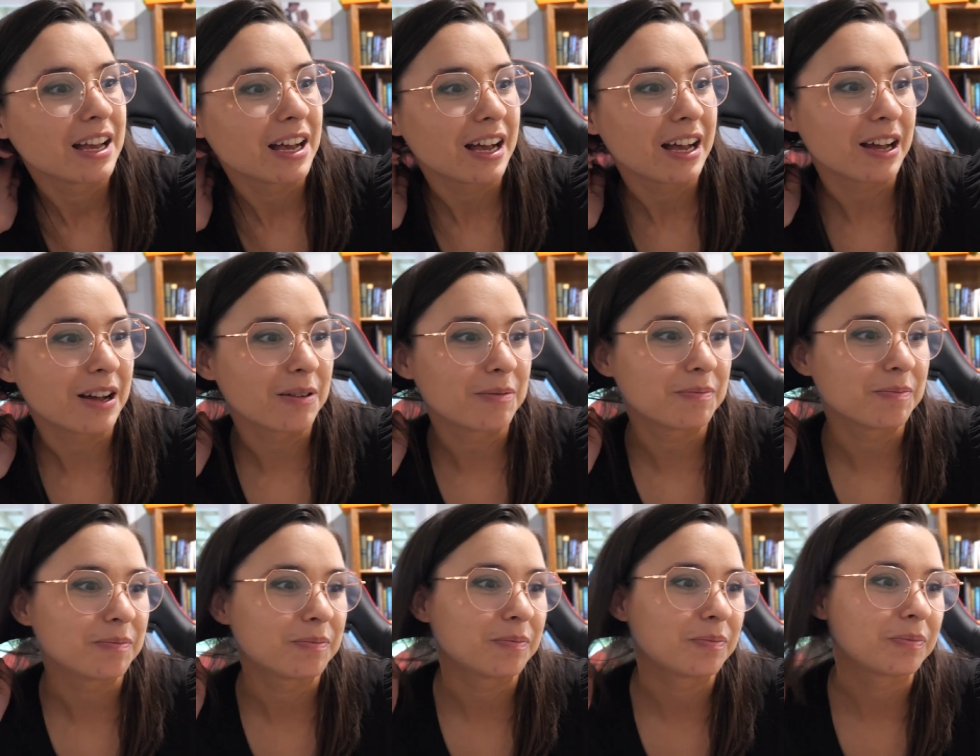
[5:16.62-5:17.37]

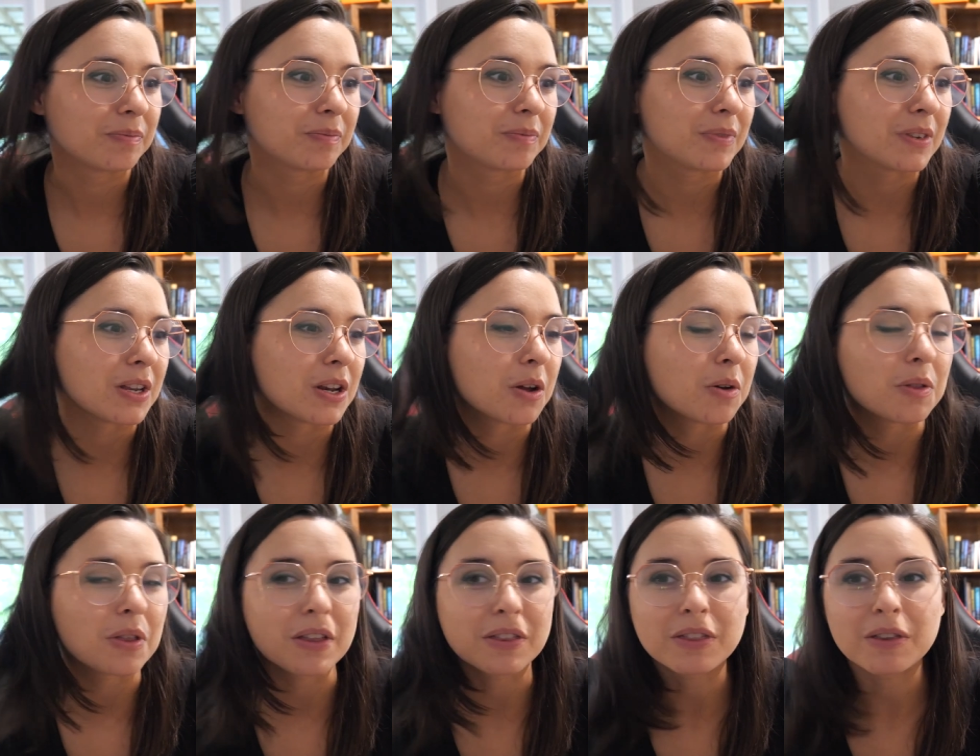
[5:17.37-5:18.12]
um, you
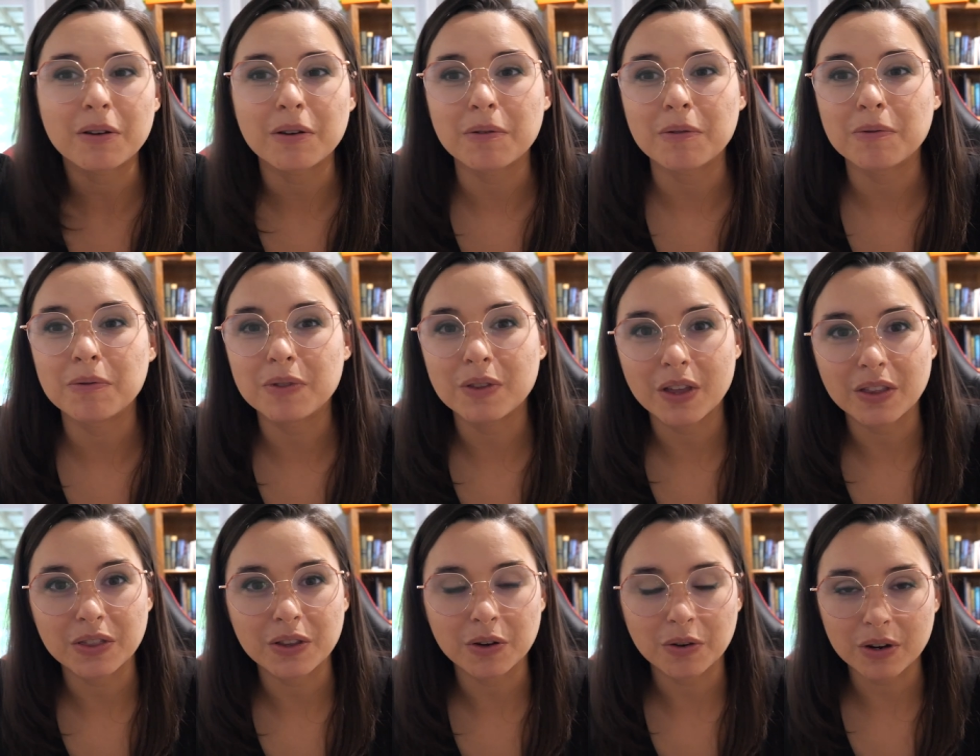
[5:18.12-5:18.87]
know that the
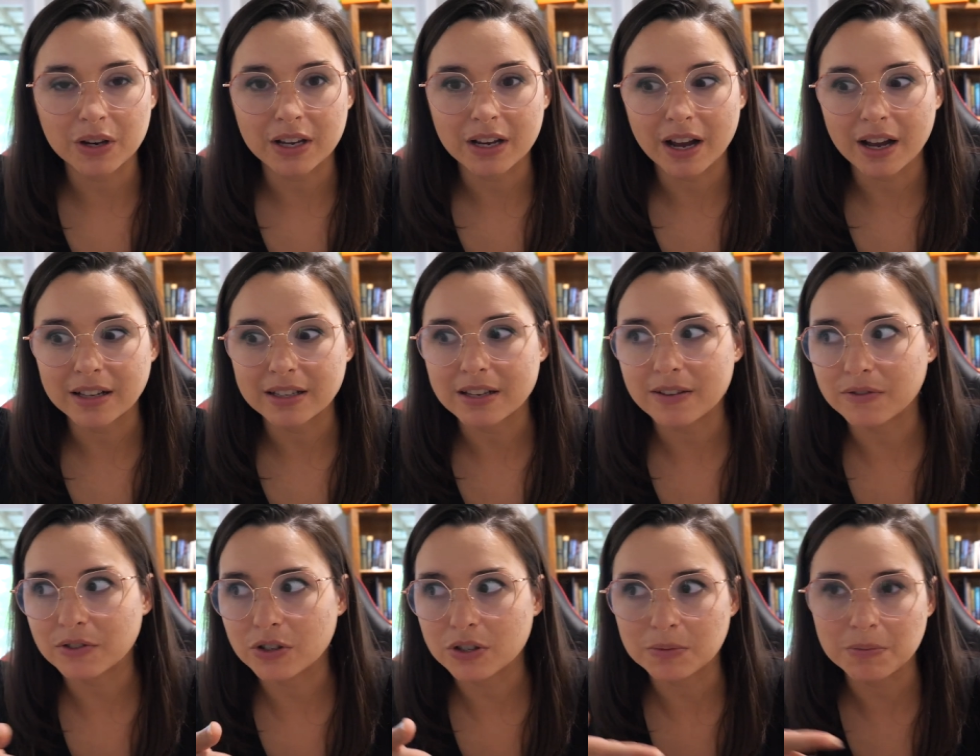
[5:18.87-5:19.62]
that the Greek gods
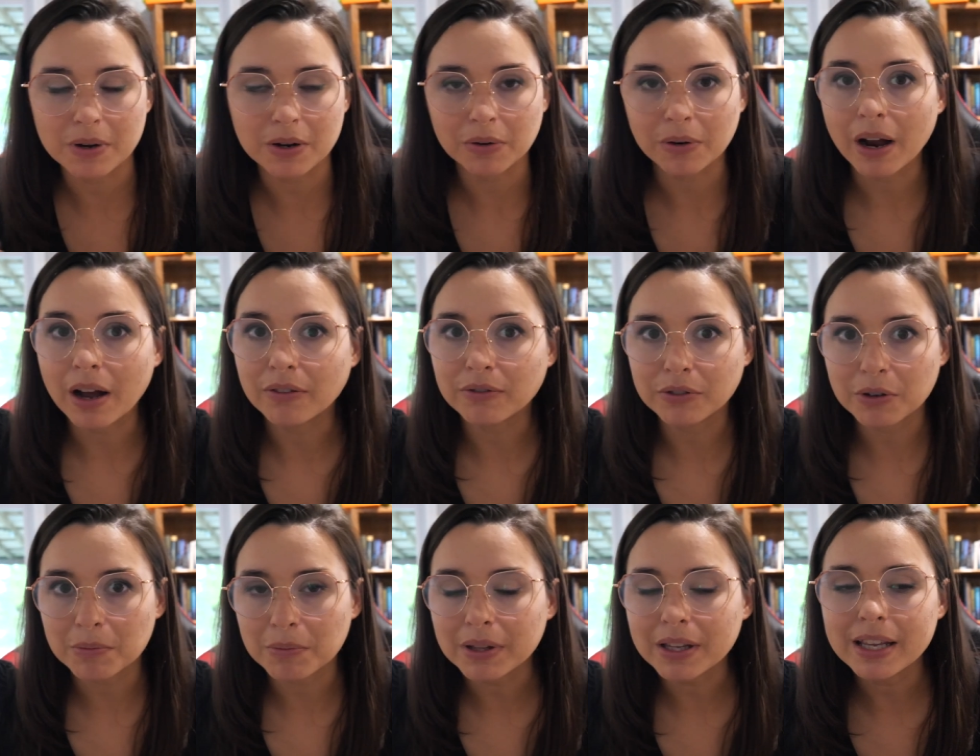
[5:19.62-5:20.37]
have just been around
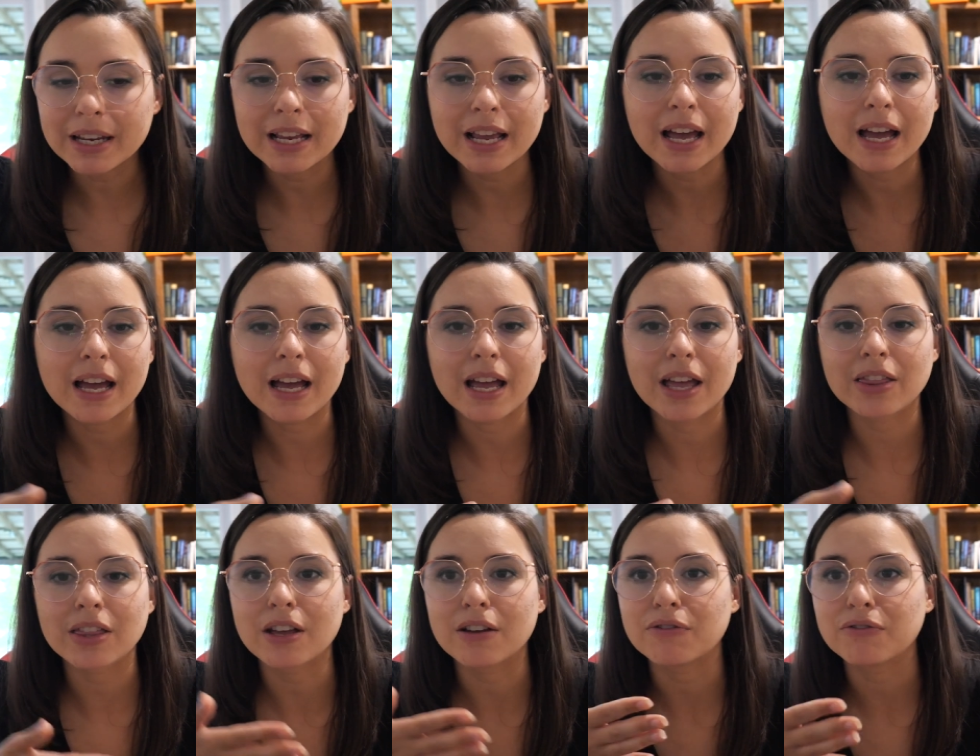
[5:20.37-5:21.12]
for millennia
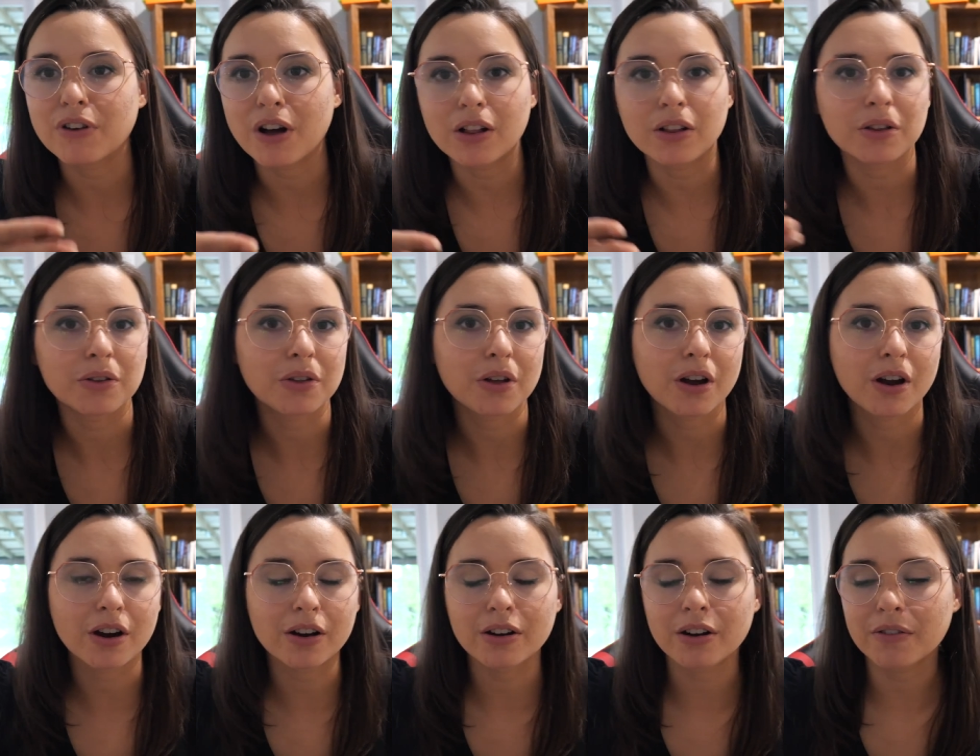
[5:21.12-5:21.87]
and they follow the
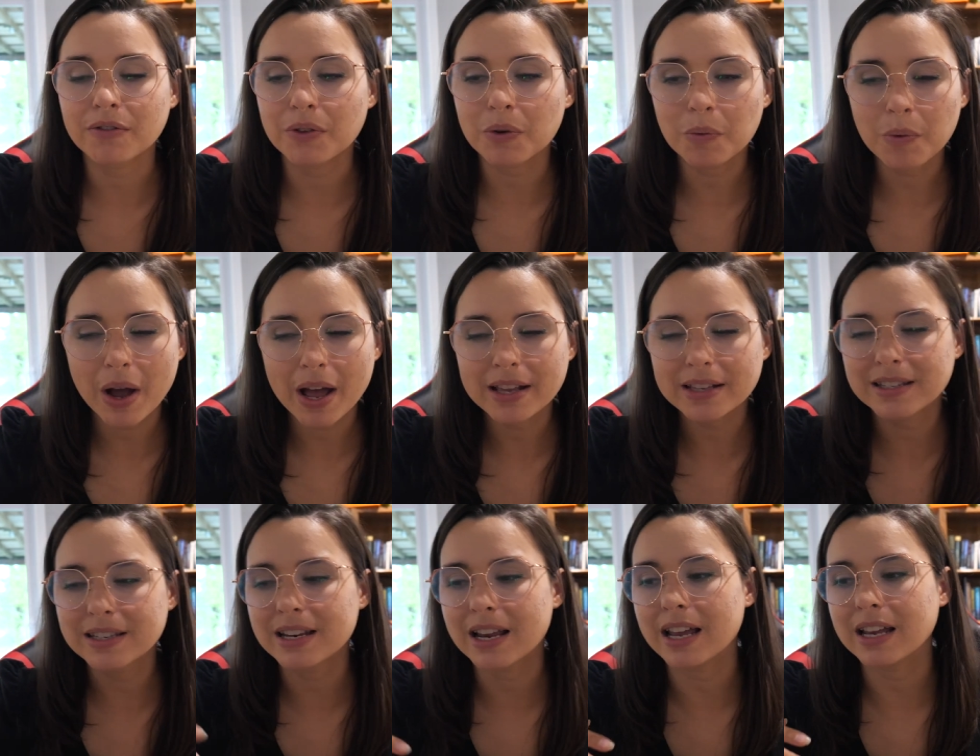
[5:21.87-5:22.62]
heart of the
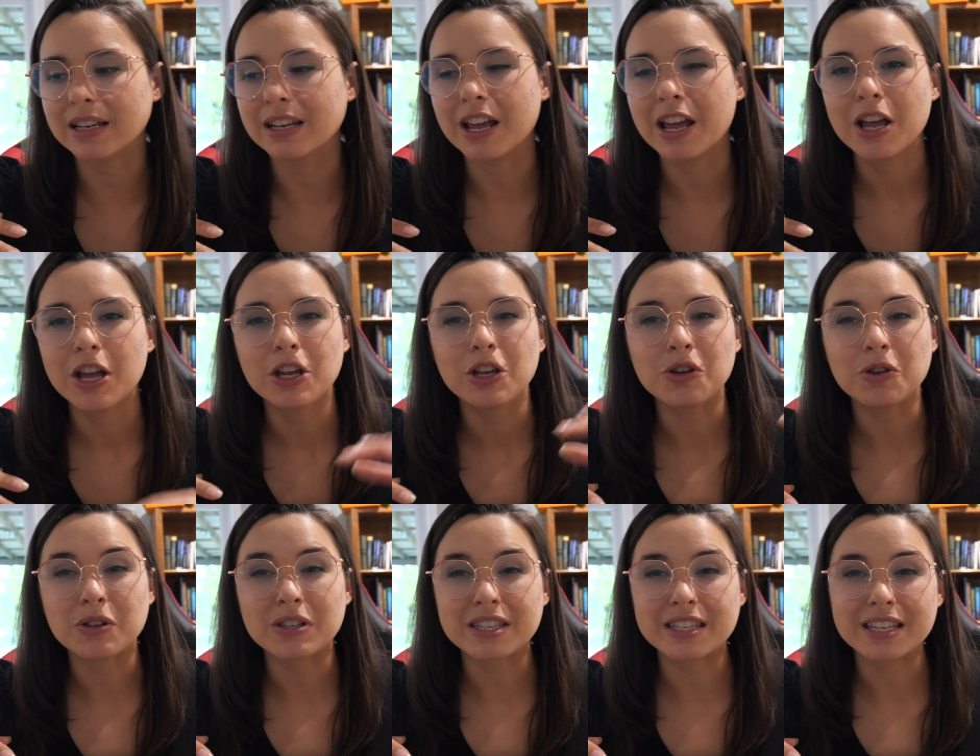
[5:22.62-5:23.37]
West and
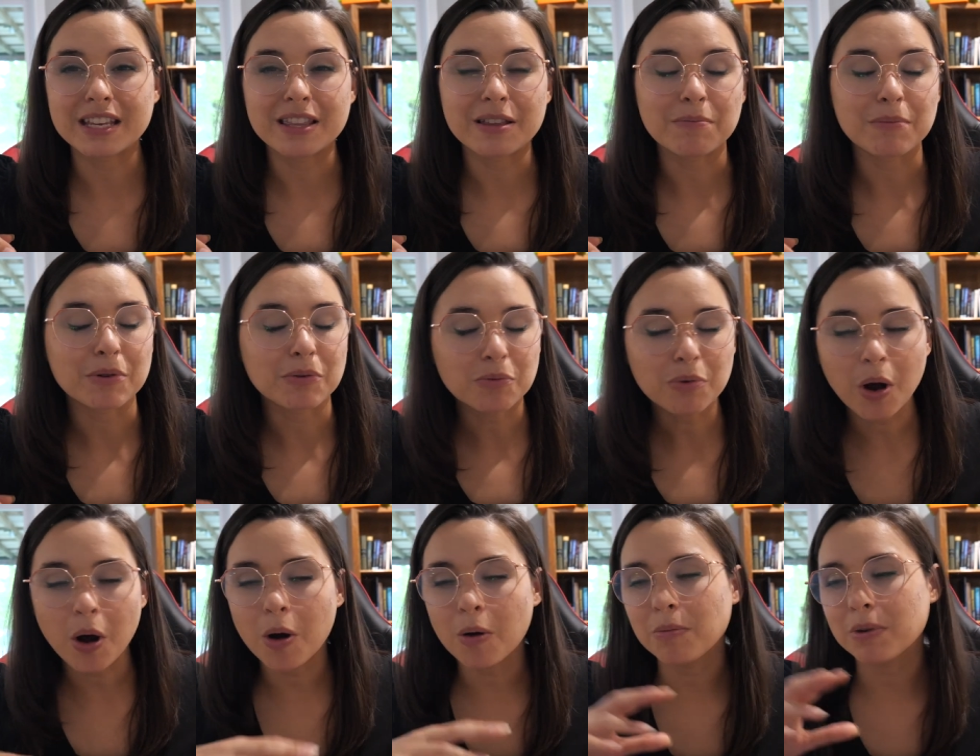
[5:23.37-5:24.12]
you can see them in
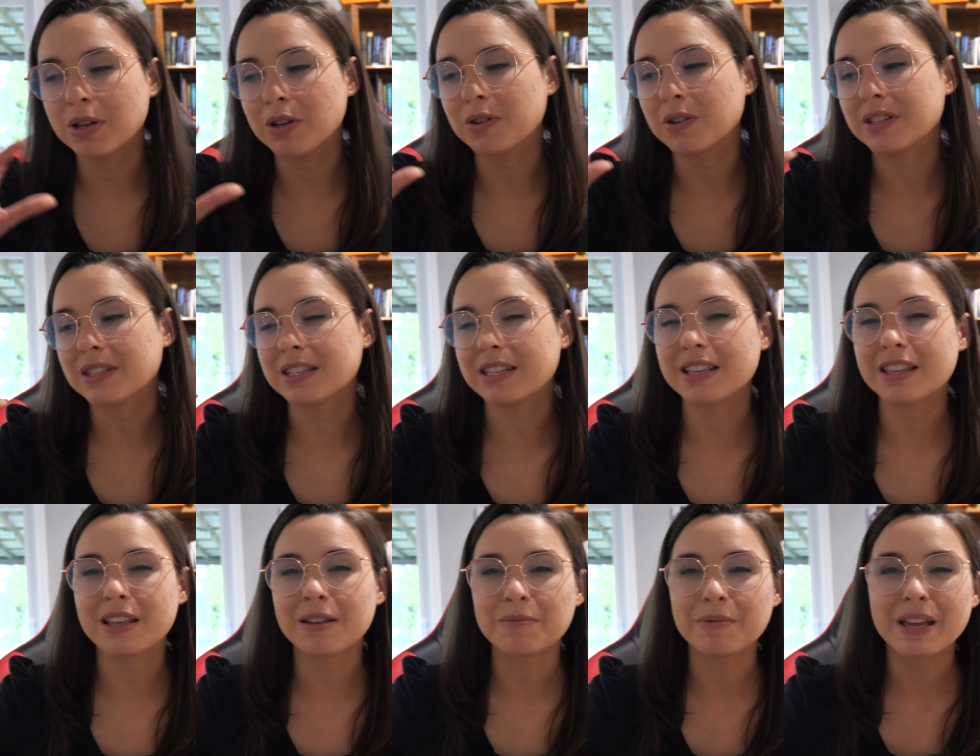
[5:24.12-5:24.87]
Rome and you can
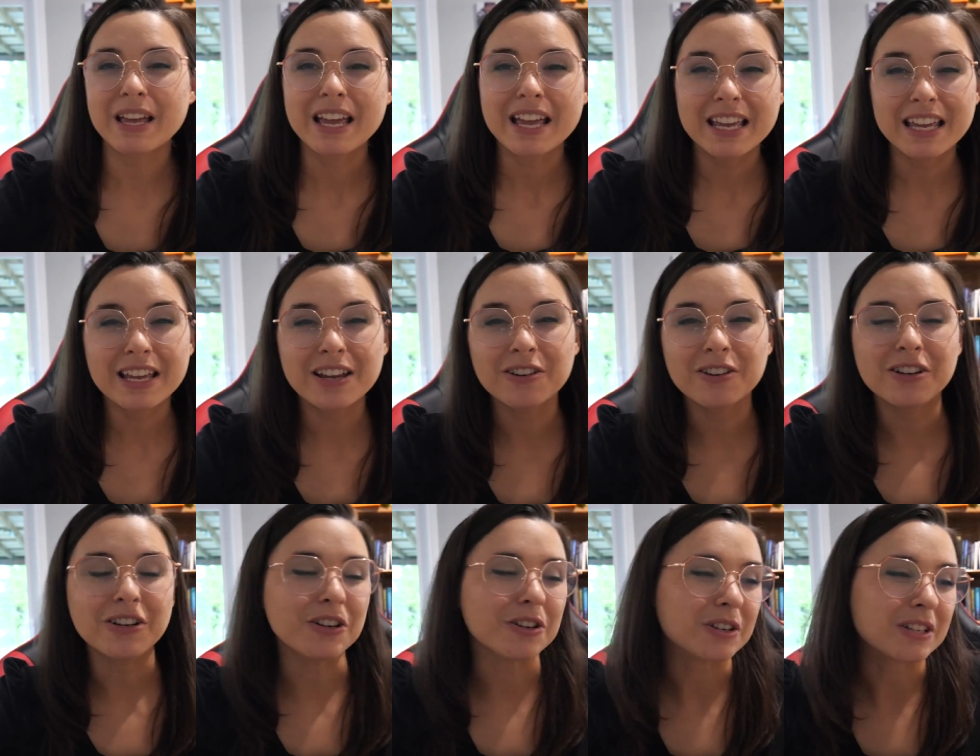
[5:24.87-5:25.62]
see them
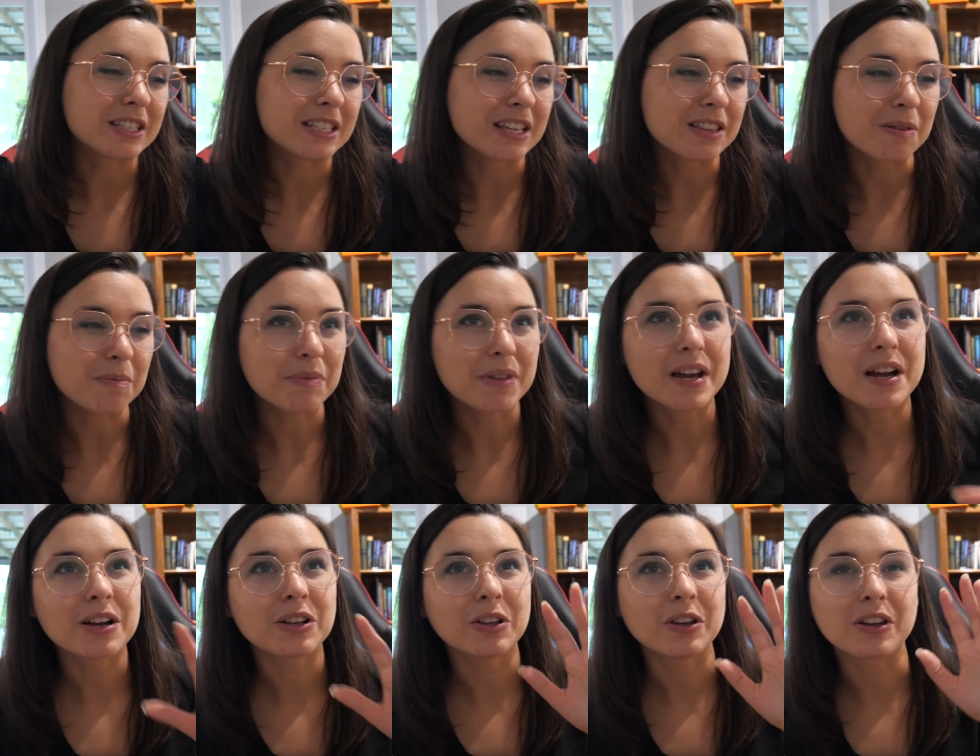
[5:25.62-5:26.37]
here and you can see them there.